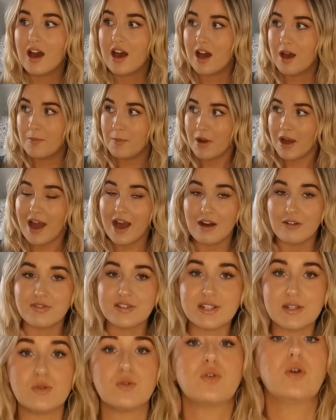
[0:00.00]
I
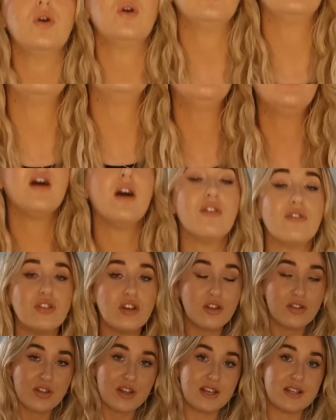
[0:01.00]
have still got a
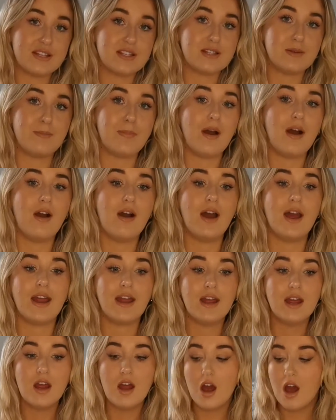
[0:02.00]
few things to
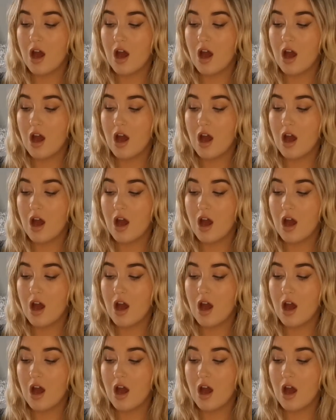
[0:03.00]
buy.